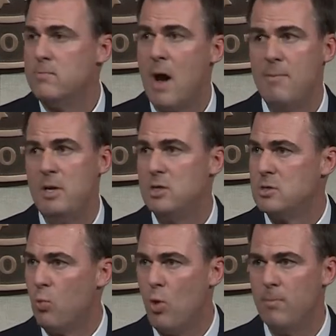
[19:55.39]
might be
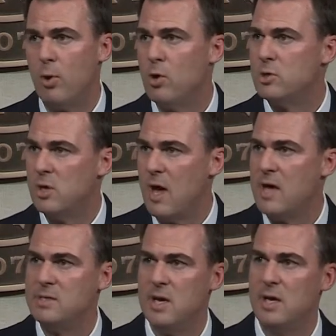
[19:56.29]
just one person
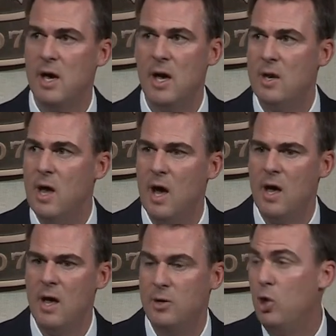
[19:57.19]
has
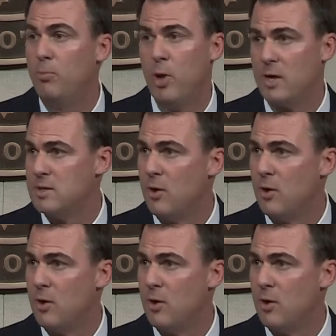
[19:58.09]
a duplex.